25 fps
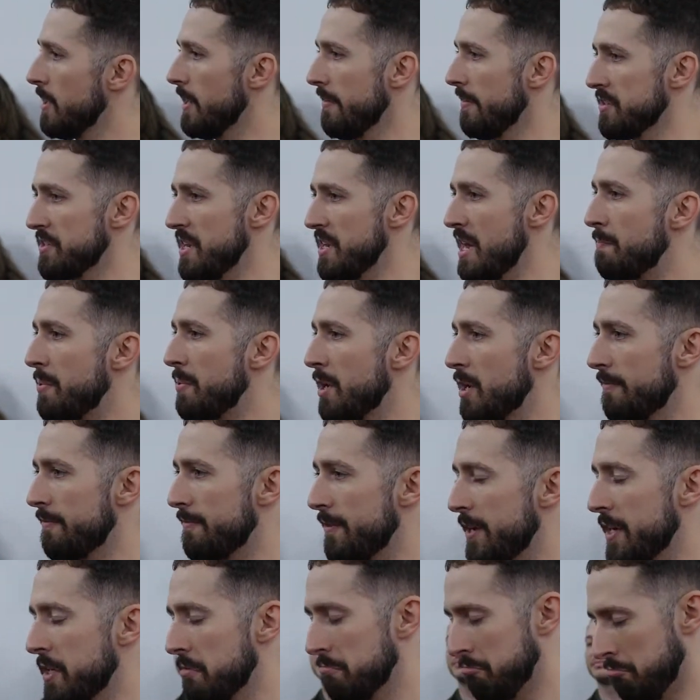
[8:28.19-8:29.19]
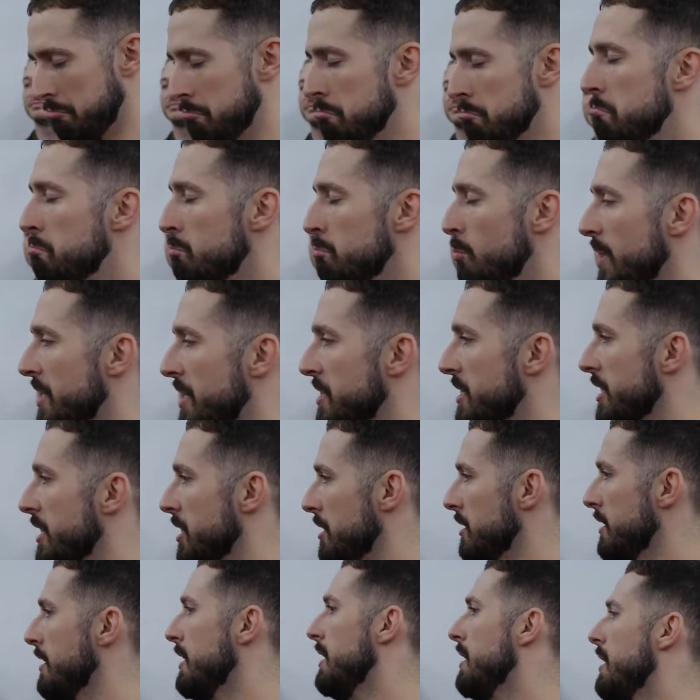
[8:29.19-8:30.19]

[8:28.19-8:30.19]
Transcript: If it's not perfect, we can deal.